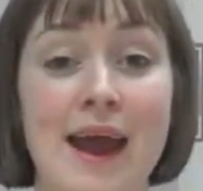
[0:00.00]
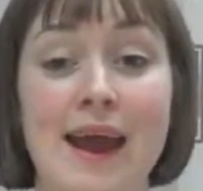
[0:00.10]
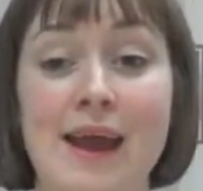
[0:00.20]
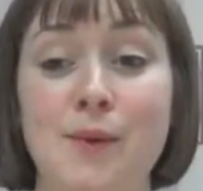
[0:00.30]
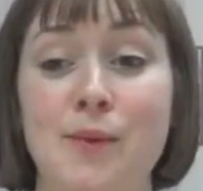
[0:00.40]

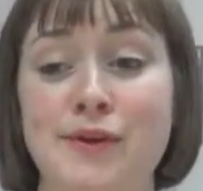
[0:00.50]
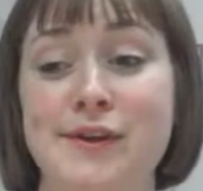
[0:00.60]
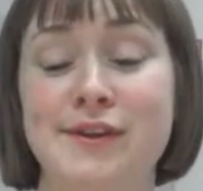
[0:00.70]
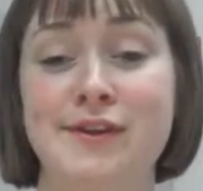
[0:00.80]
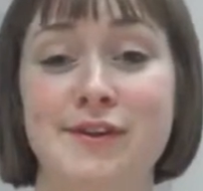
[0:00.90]
He
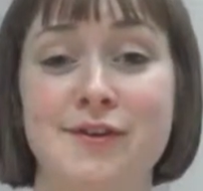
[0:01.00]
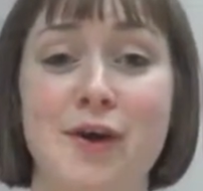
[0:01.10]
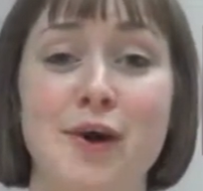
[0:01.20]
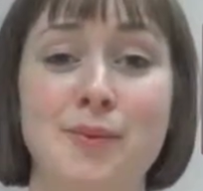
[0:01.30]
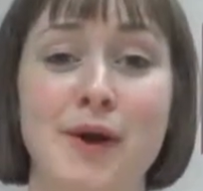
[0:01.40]
wanted to
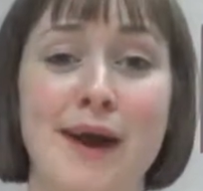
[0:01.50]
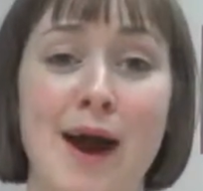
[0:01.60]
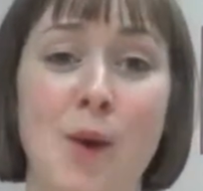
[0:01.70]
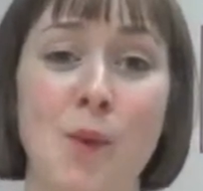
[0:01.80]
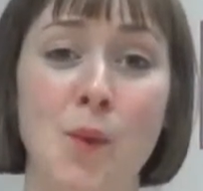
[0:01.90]
try and work
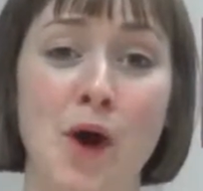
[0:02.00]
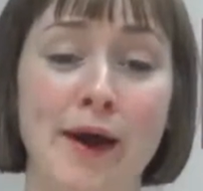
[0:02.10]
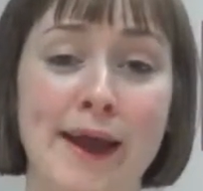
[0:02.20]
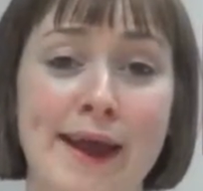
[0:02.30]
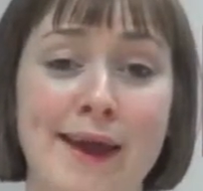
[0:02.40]
out
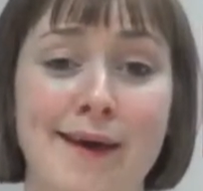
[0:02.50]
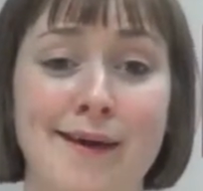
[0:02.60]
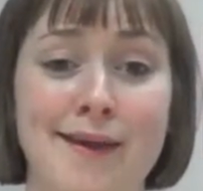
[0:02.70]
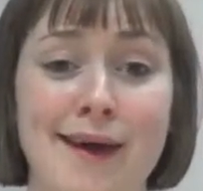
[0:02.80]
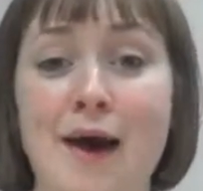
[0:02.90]

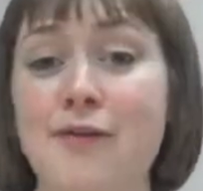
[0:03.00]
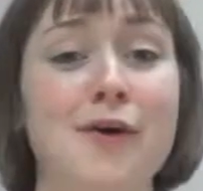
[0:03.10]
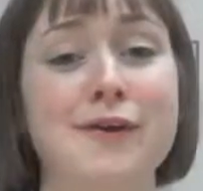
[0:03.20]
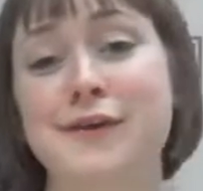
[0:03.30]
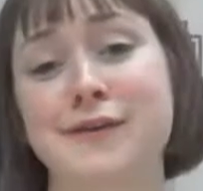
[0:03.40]
how the
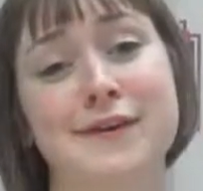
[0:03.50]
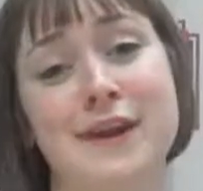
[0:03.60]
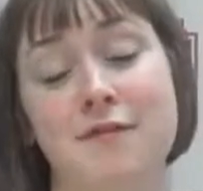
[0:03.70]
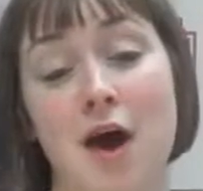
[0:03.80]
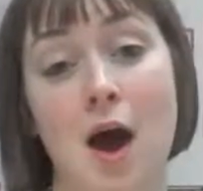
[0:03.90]
Holocaust
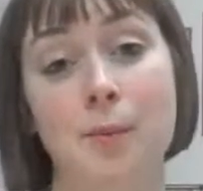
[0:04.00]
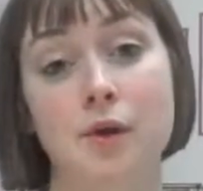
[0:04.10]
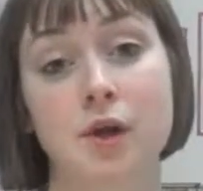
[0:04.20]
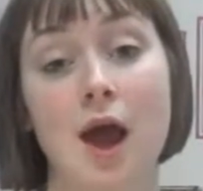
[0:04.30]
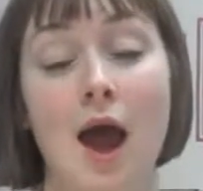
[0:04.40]
could ever
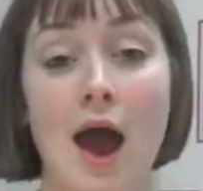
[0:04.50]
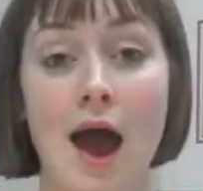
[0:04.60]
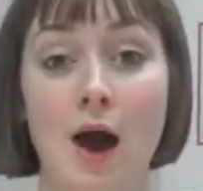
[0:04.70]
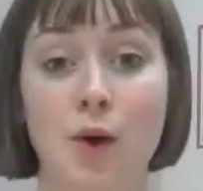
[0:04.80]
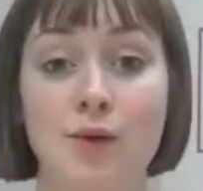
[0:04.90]
happen,
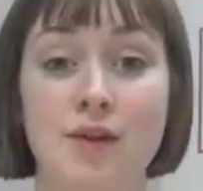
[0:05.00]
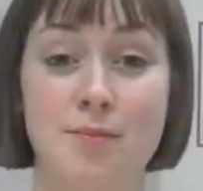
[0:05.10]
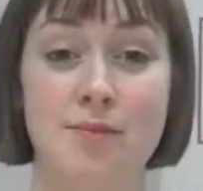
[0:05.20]
how